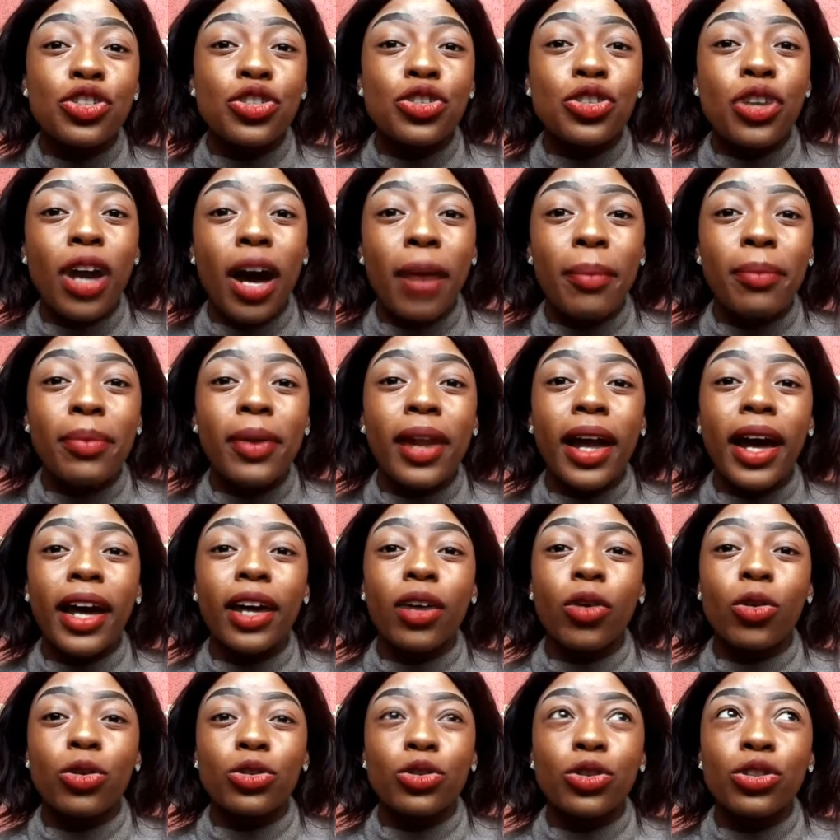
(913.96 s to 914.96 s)
apply
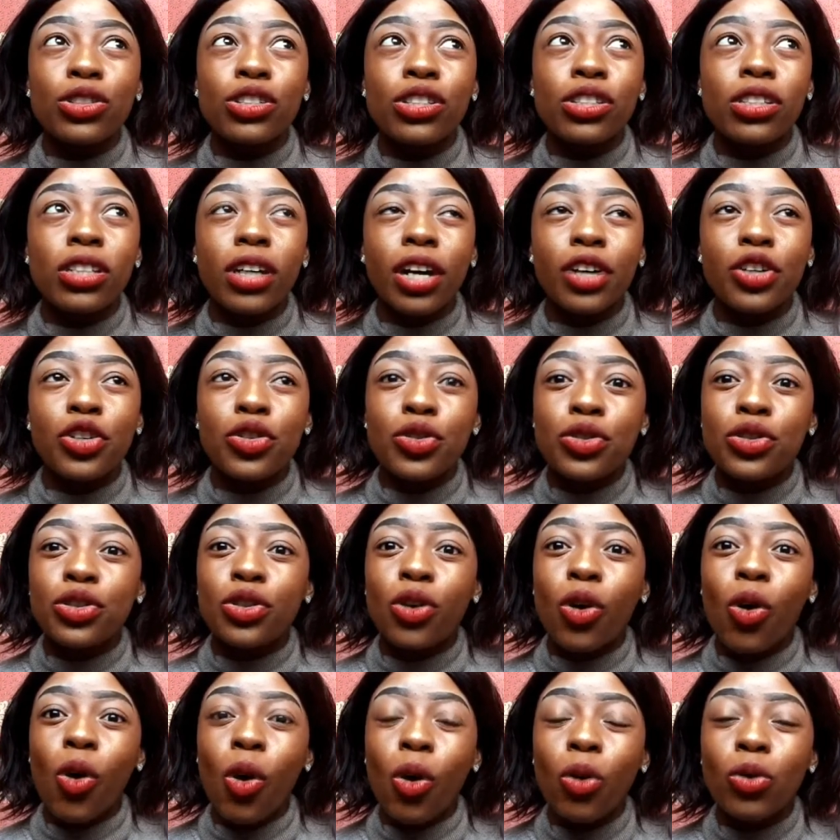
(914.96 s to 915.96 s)
or don't use
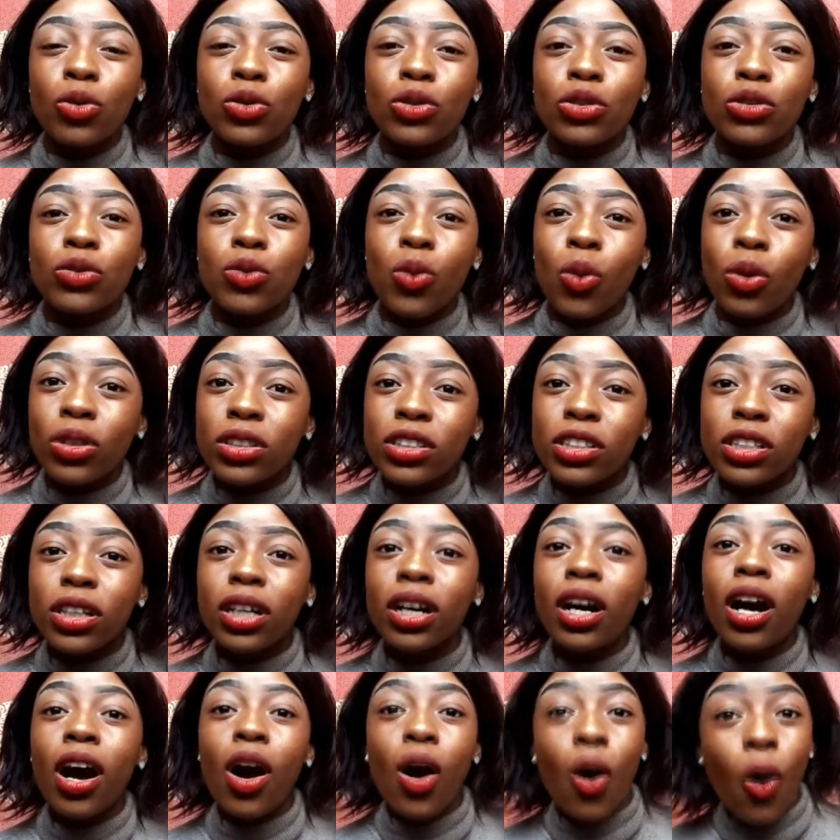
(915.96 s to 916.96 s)
cold water
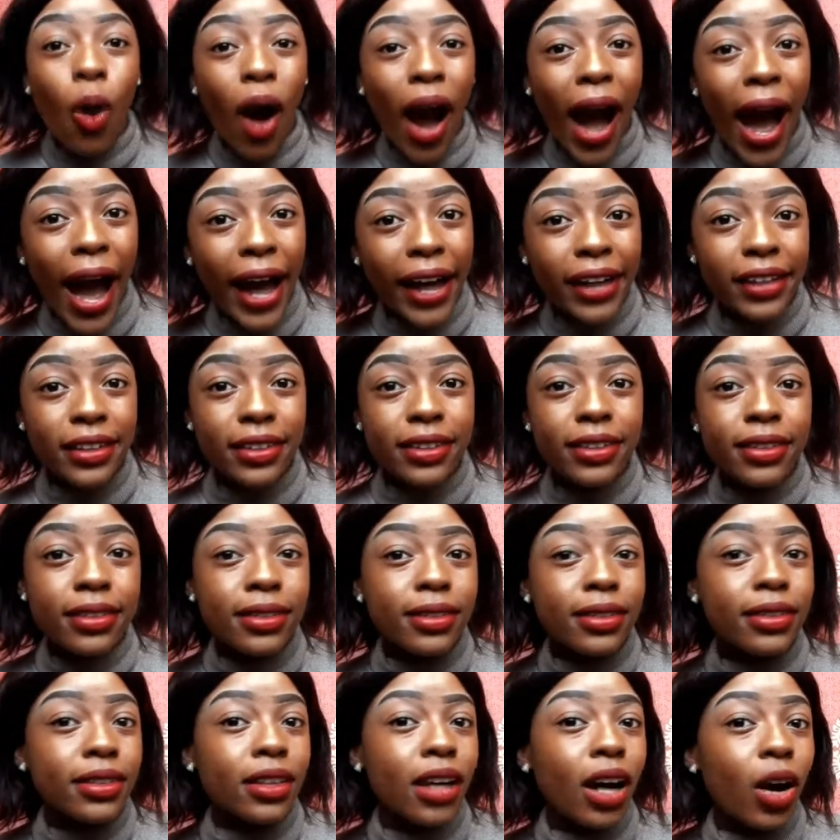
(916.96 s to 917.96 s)
or
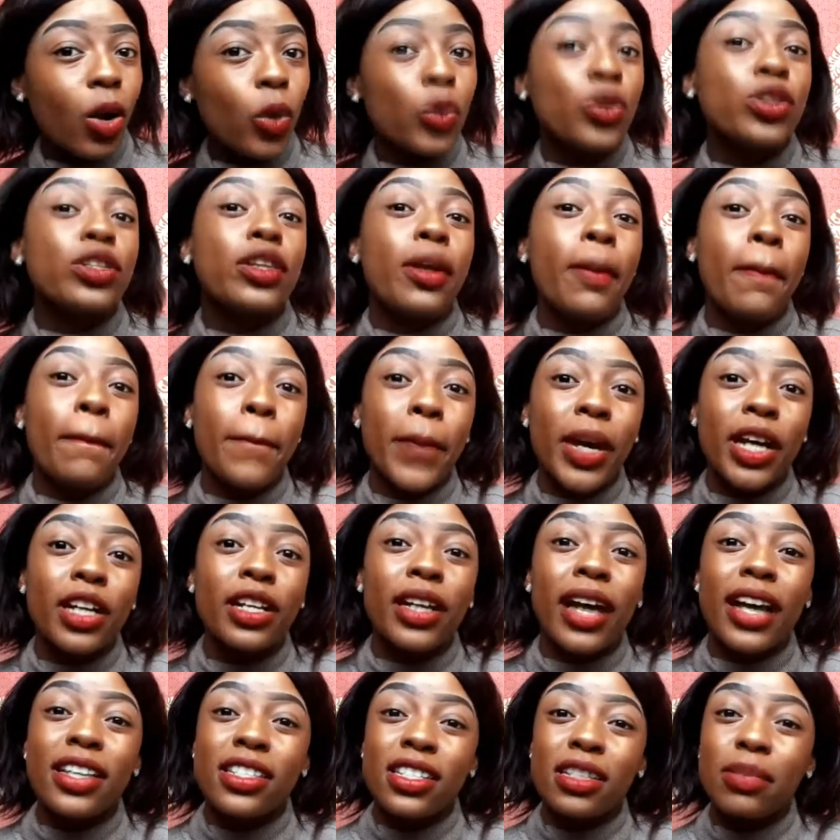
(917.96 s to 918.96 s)
ice on the burn,
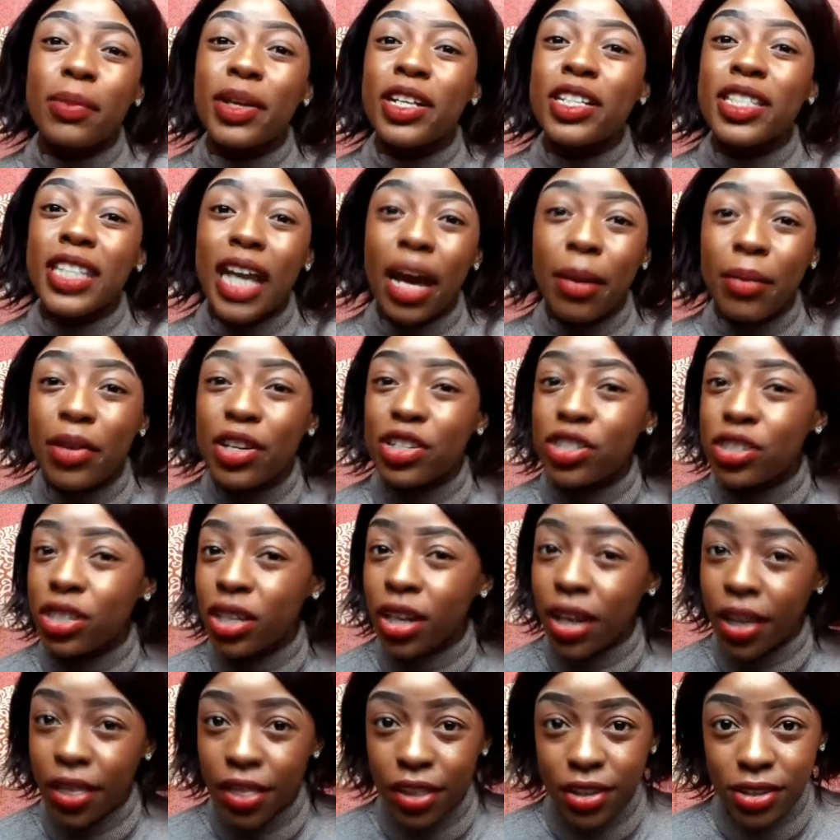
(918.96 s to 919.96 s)
as it may damage
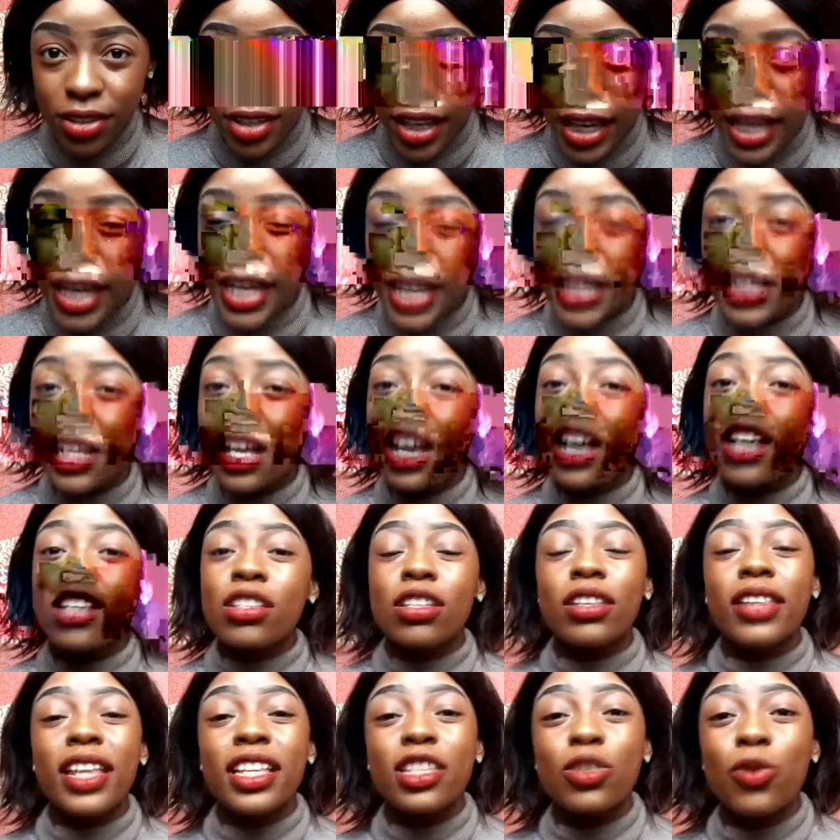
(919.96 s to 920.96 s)
the skin. So
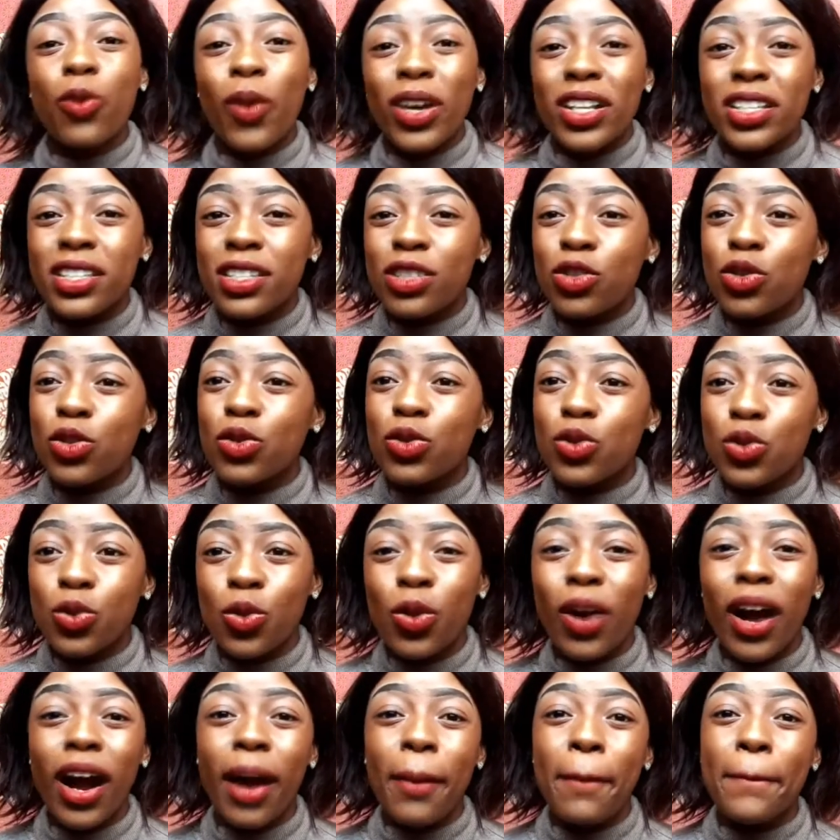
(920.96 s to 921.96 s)
that's what you do
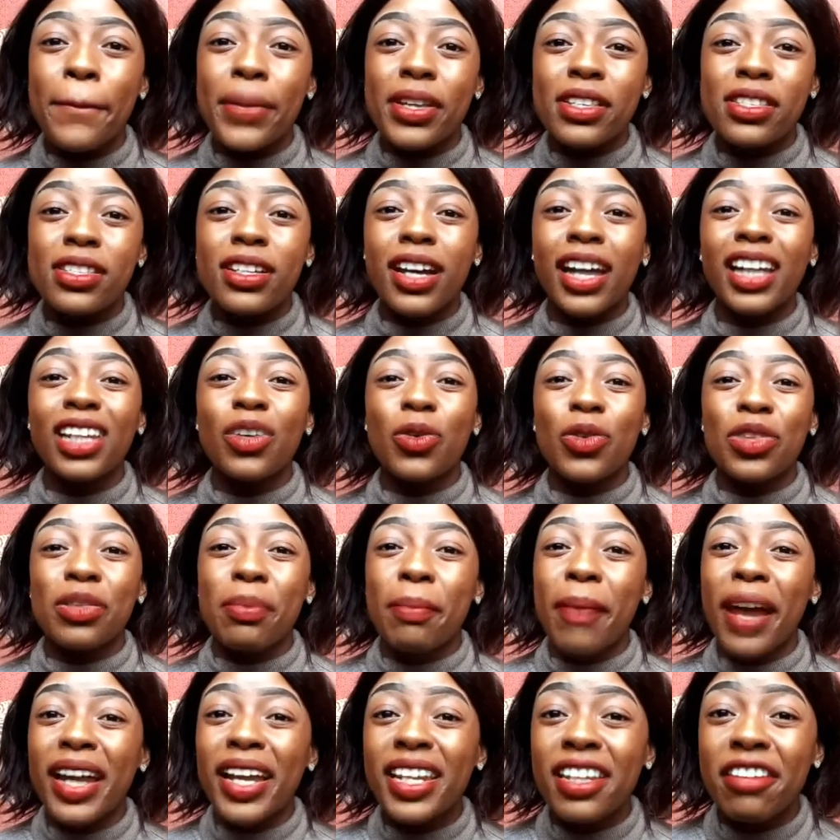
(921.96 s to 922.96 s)
basically with
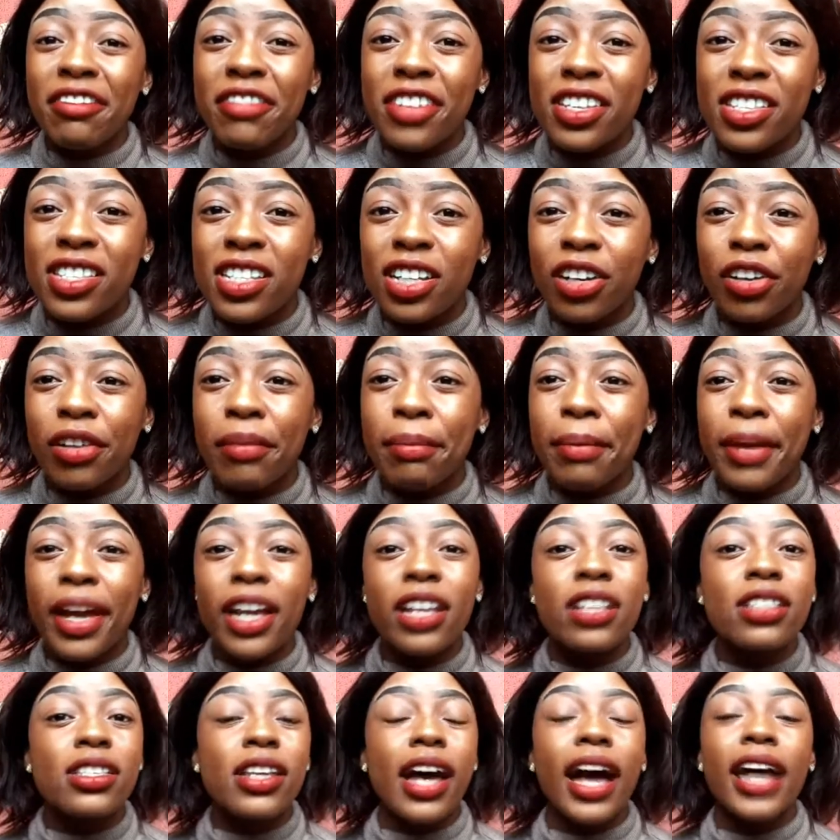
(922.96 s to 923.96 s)
minor first degree
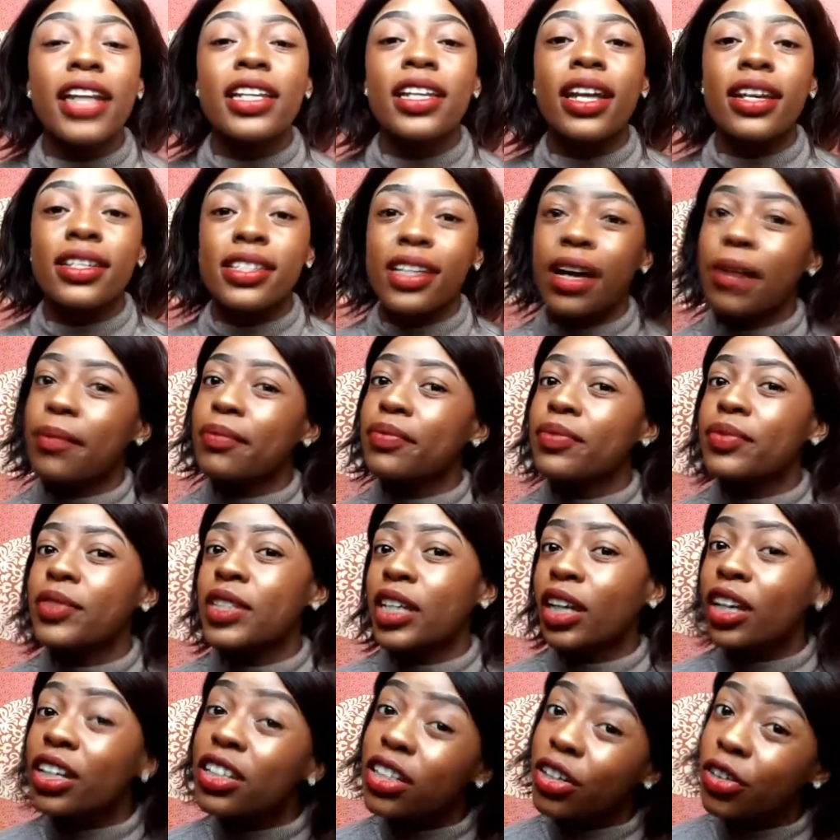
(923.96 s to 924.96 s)
burns and some
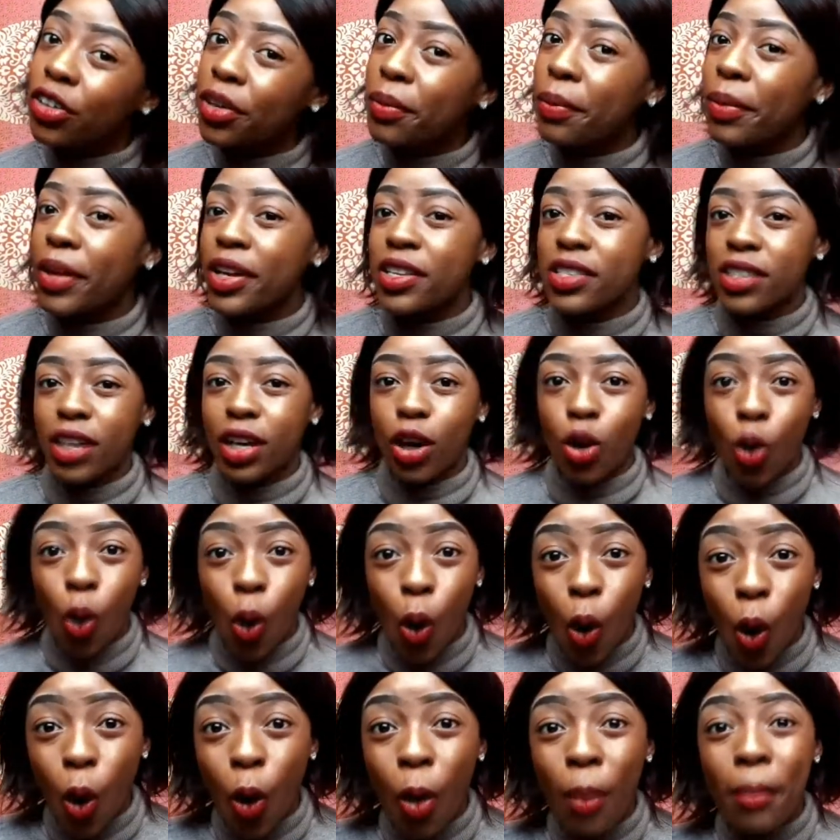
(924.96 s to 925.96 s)
second degree burns at
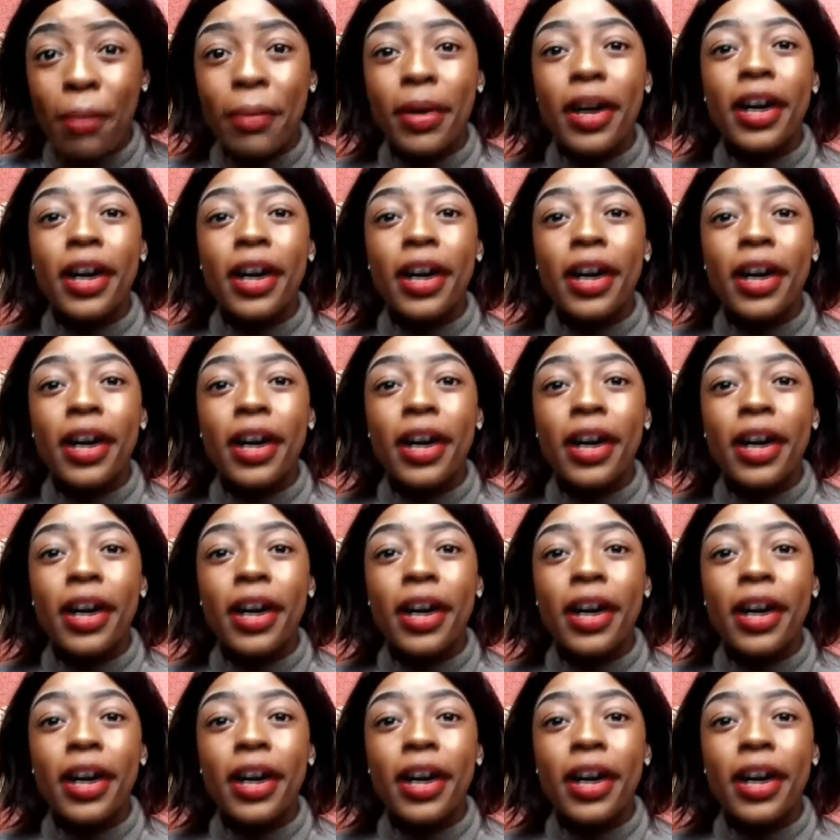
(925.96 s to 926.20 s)
home.